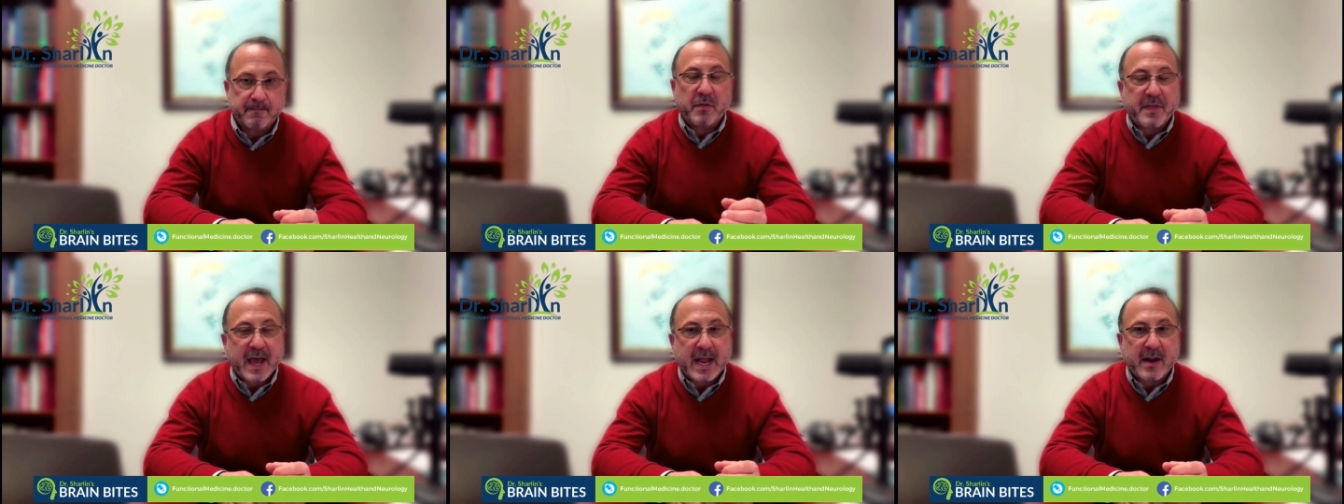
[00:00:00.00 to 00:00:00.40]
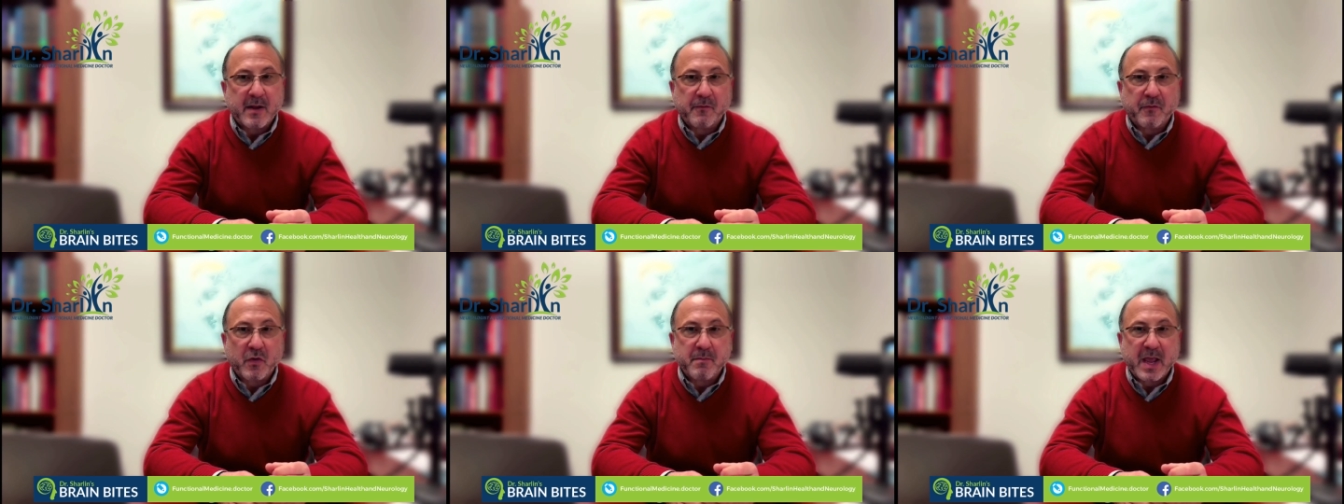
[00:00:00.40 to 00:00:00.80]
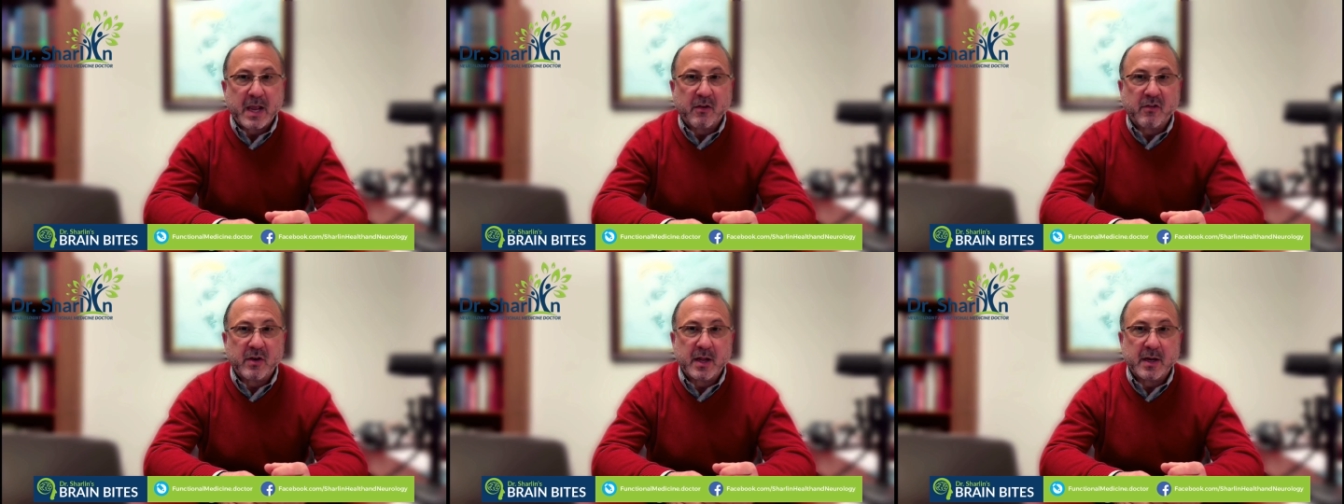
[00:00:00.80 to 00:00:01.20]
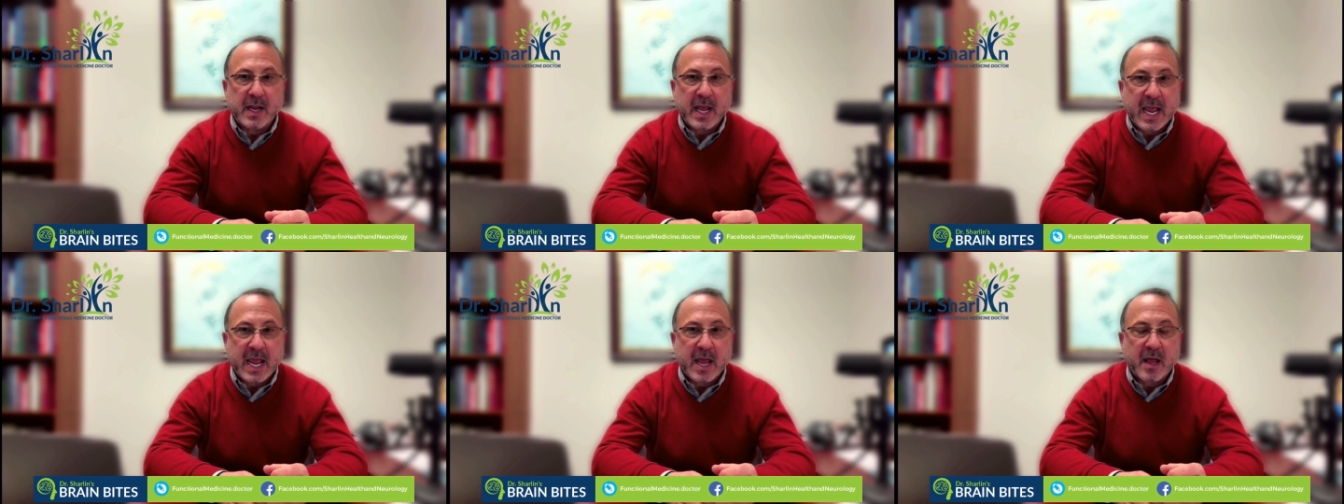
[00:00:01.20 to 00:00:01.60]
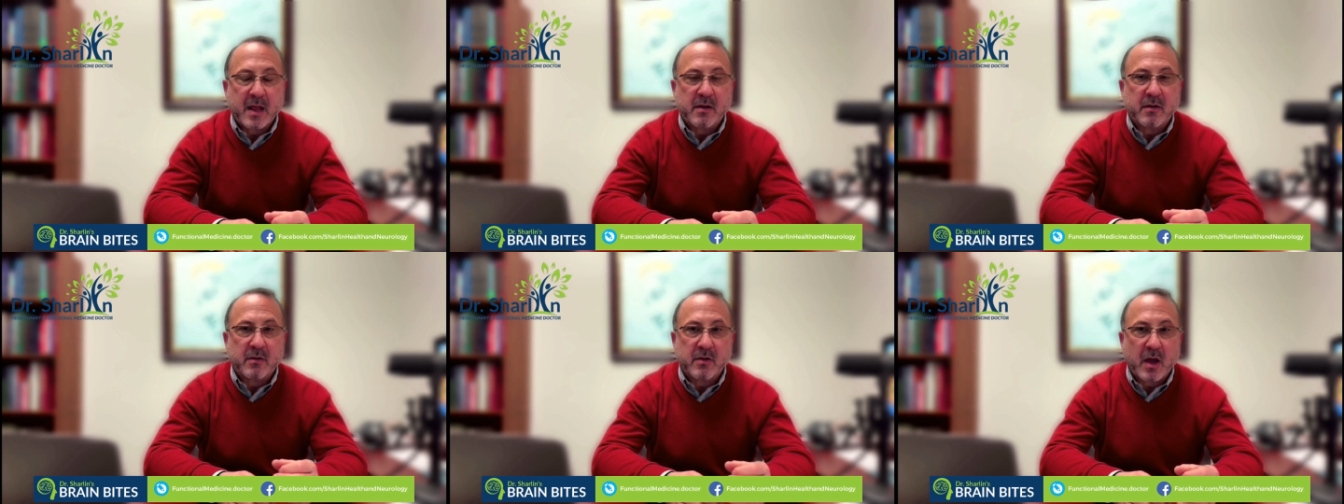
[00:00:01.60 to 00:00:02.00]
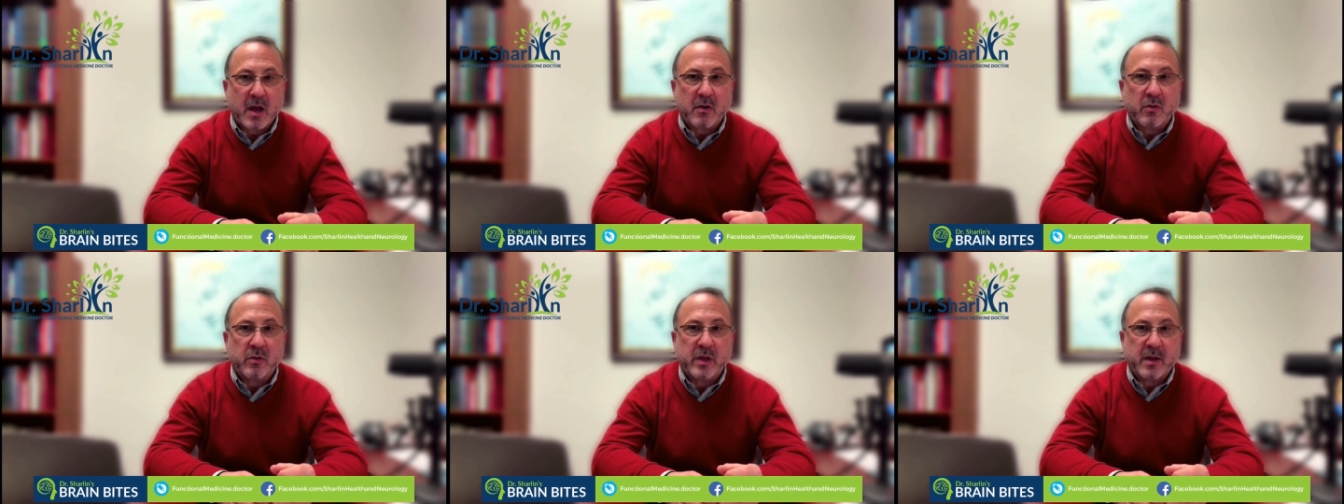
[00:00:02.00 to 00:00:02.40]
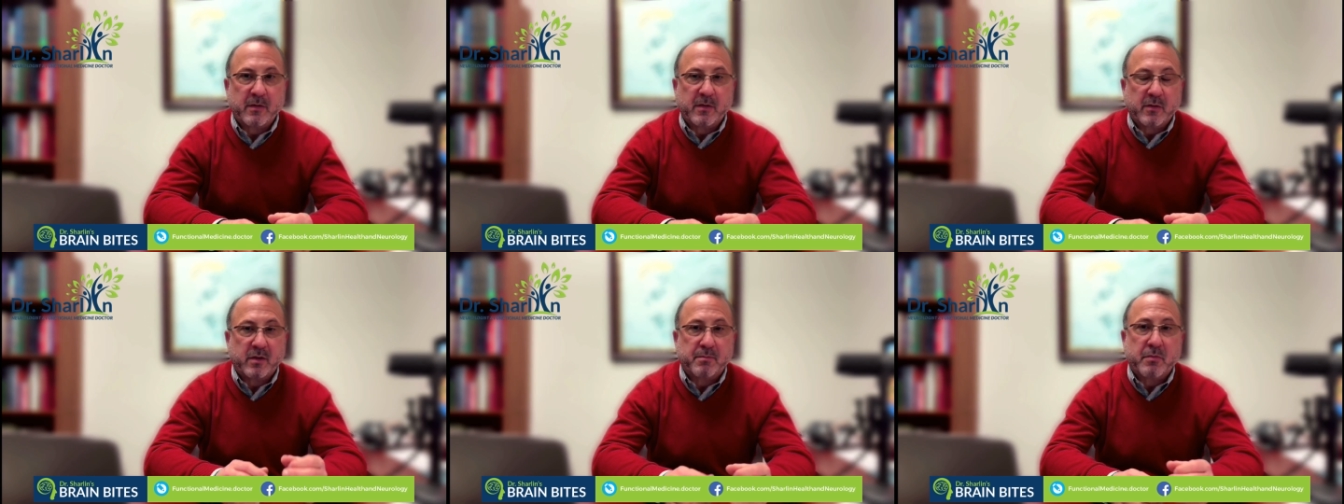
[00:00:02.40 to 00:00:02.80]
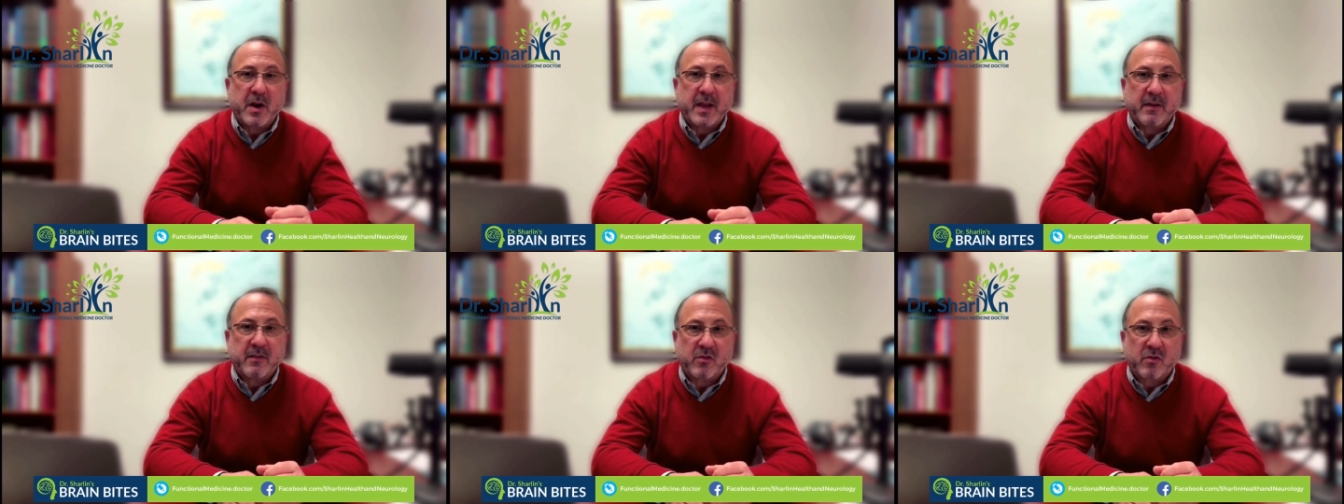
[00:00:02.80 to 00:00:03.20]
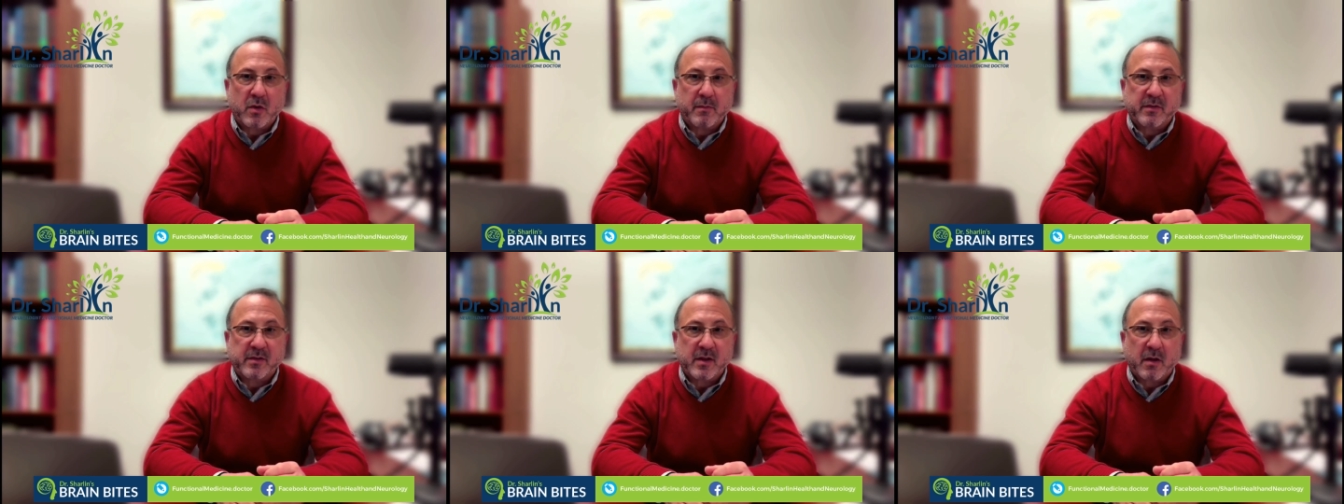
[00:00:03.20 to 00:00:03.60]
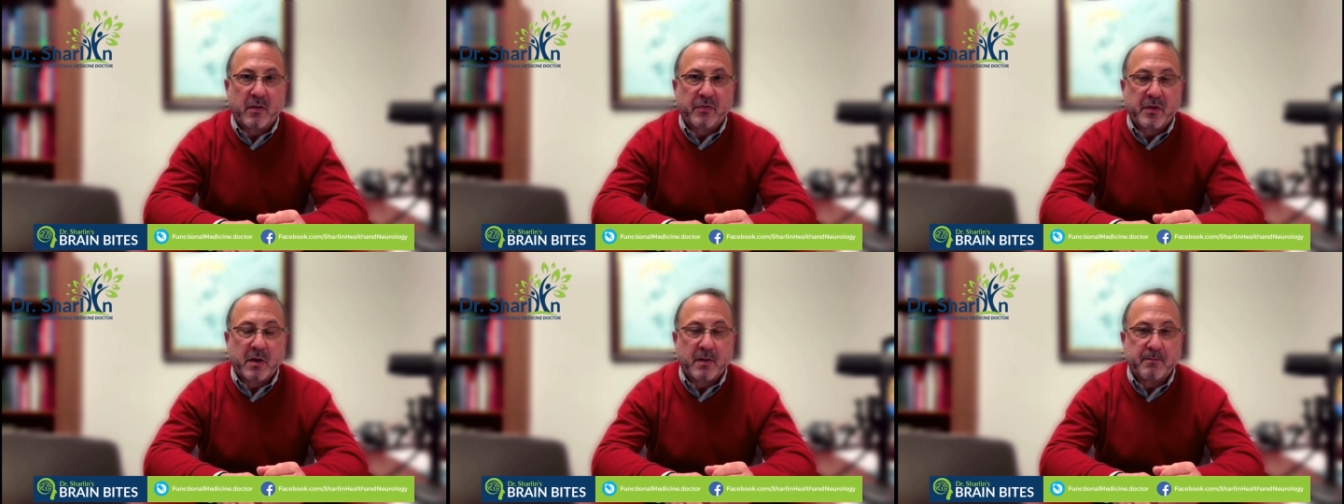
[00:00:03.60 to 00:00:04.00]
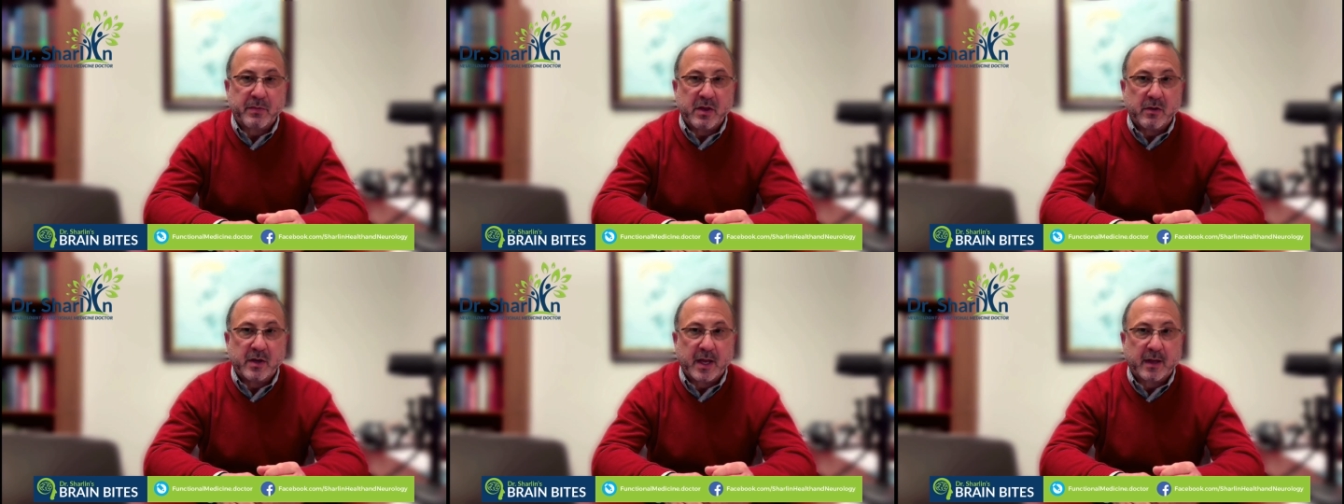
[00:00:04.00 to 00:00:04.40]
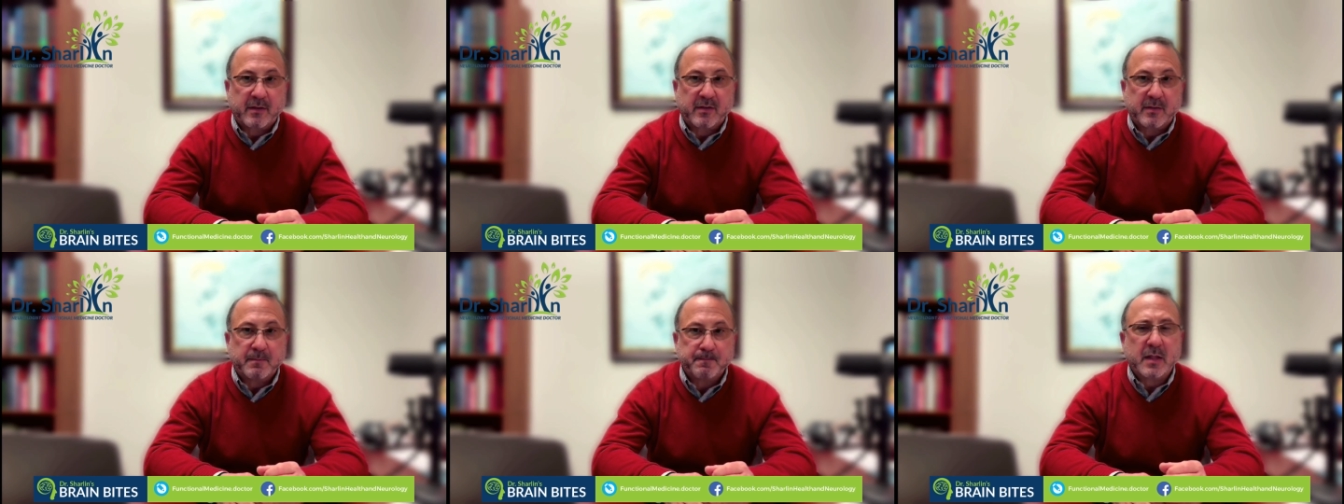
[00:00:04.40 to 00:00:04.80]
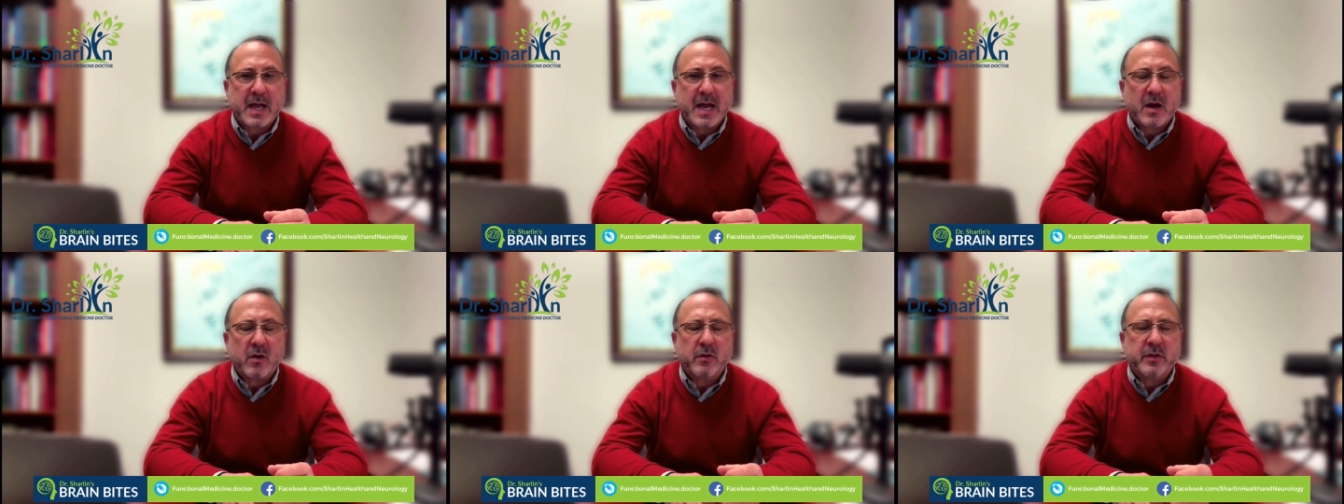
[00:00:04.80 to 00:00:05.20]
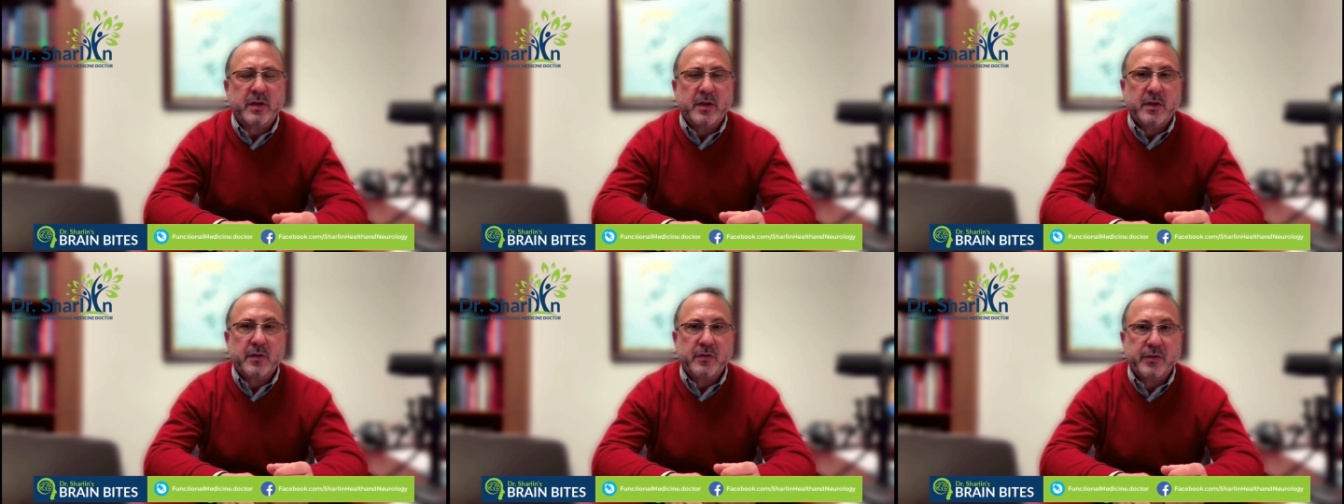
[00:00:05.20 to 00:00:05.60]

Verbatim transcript: With that information in hand, not only was Brainstorm Cell Therapeutics allowed